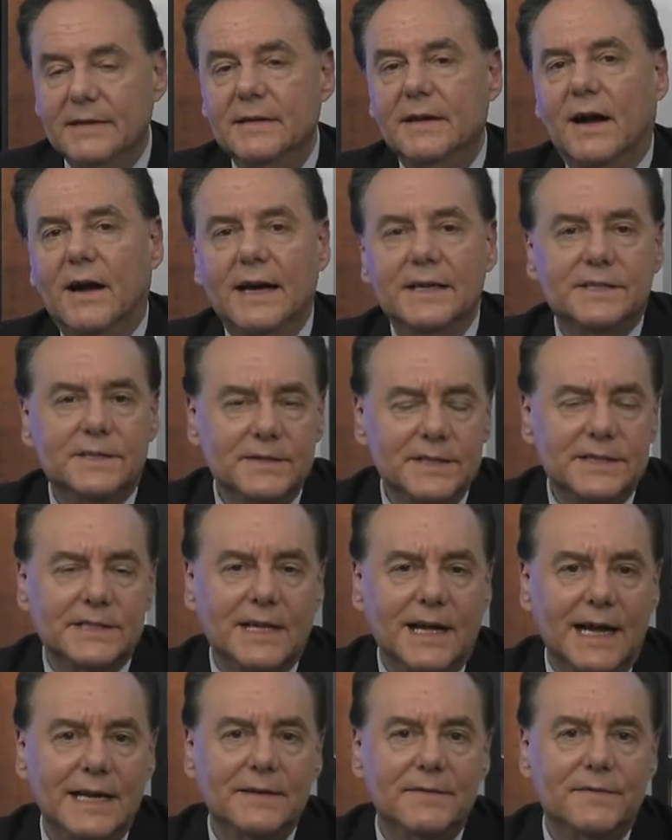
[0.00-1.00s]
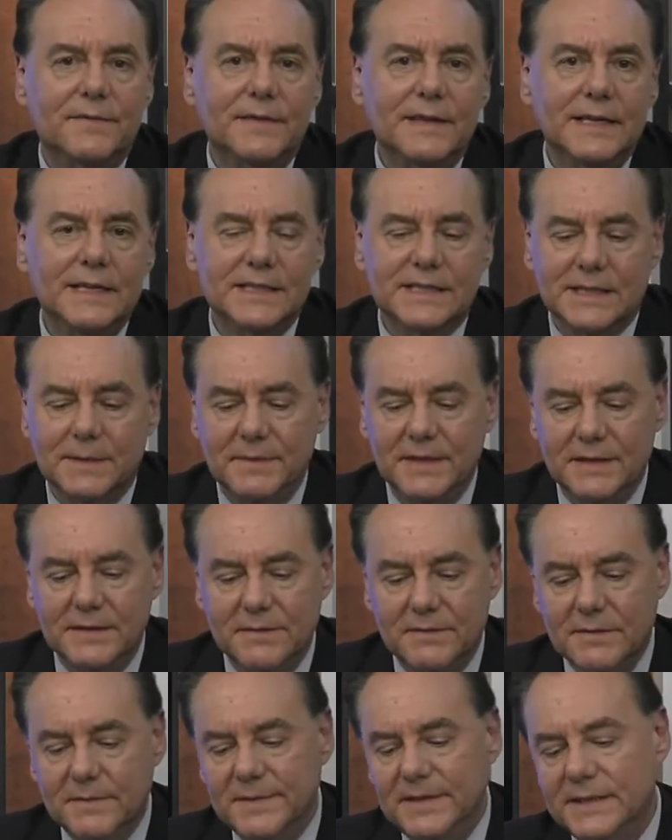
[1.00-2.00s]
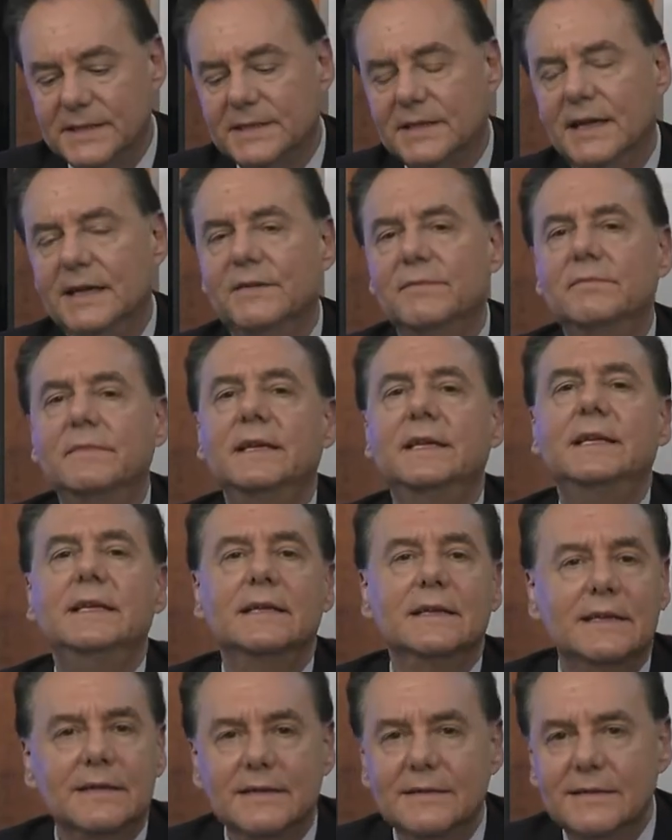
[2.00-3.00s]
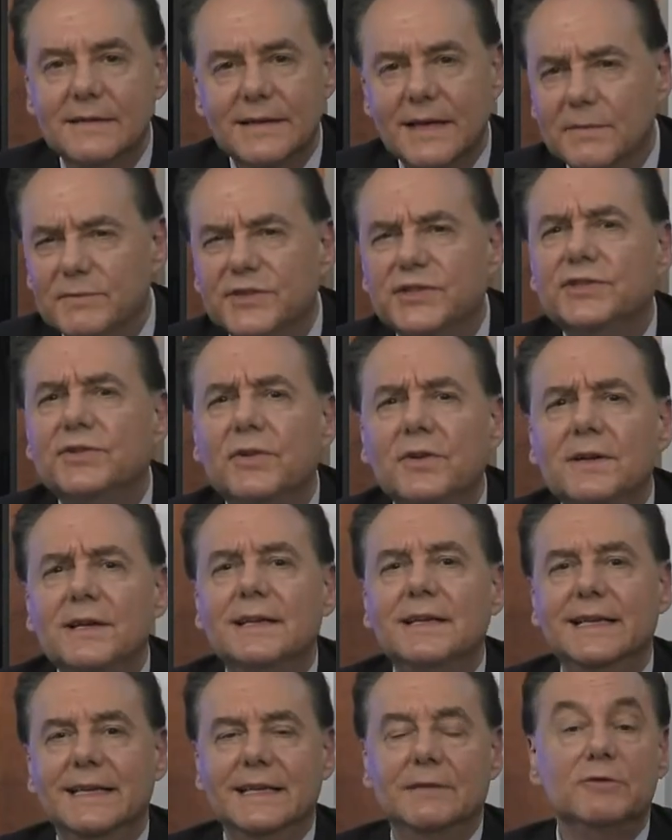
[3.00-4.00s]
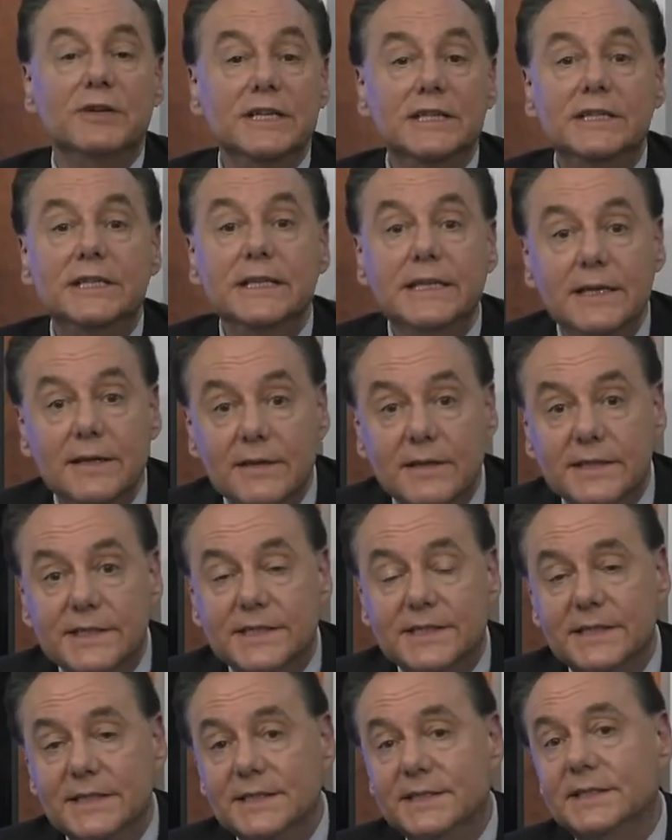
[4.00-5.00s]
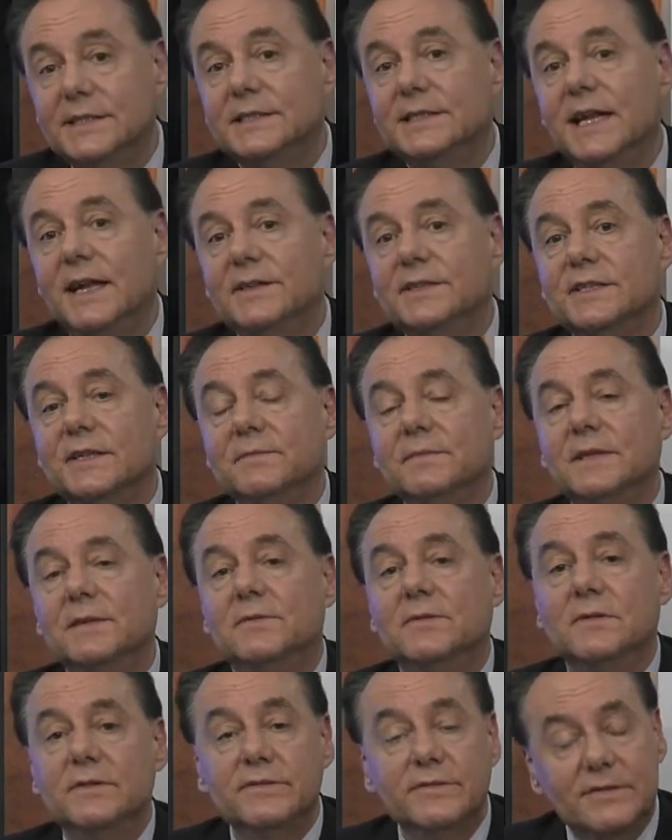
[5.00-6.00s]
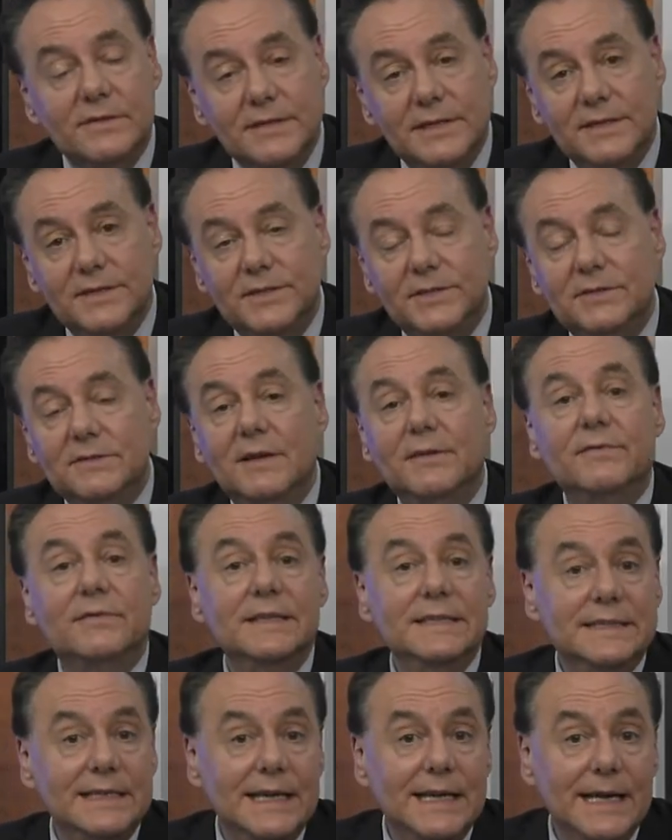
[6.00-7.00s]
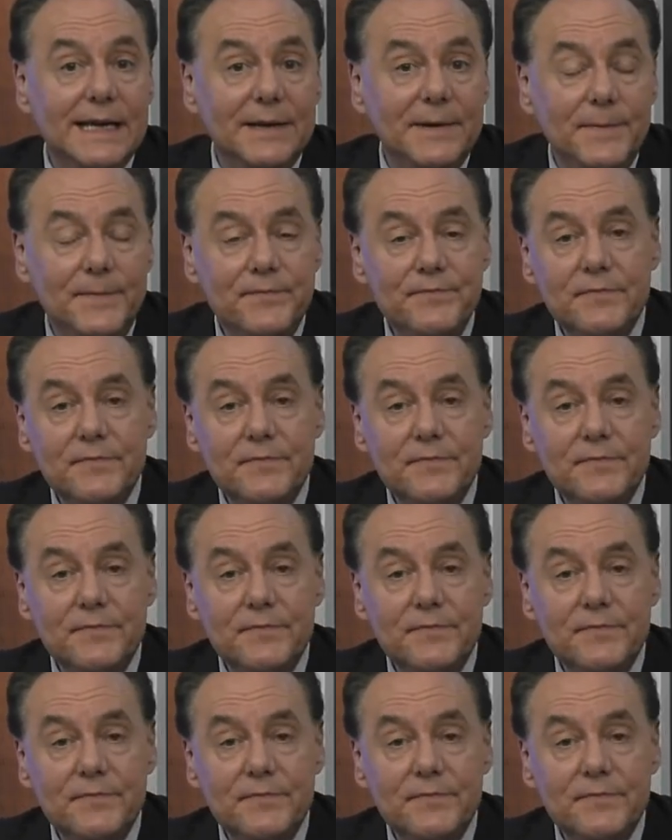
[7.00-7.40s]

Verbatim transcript: All right, so this kind of thing is something that, I mean, this kind of media absurdity, ridiculousness is now something we're treated to every day.